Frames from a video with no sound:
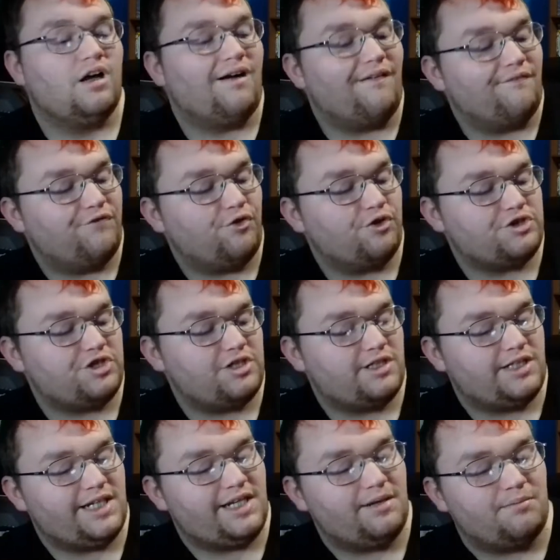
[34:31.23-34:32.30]

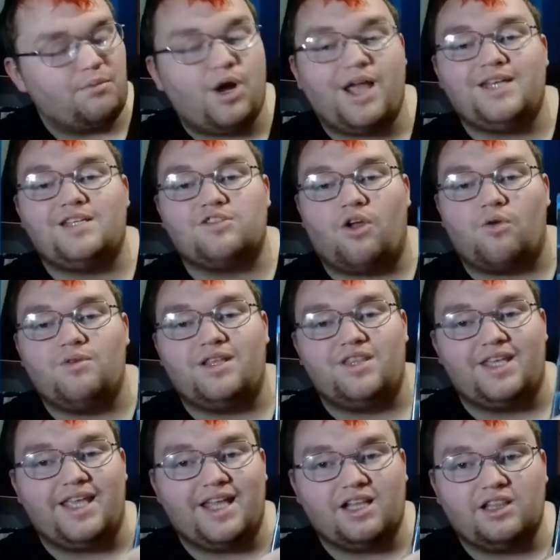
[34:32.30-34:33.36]
Unfortunately, mine is only
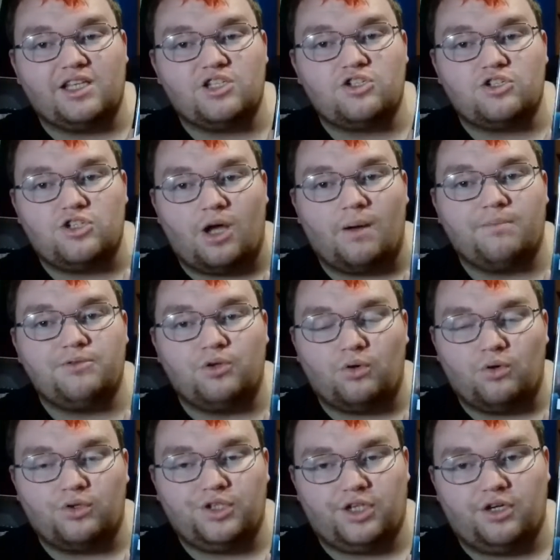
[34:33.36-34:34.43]
the English dubbed
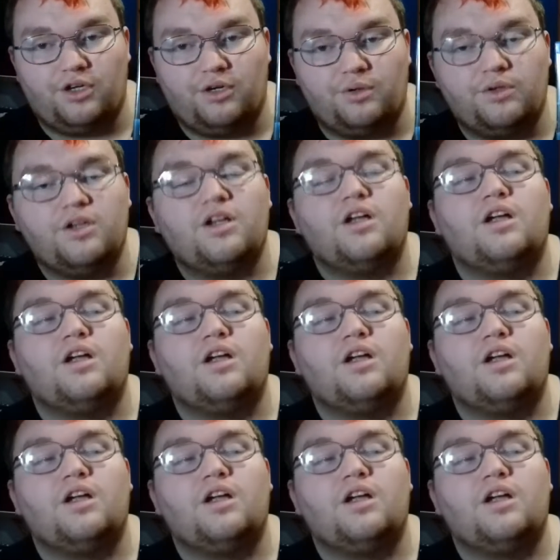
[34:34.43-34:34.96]
audio.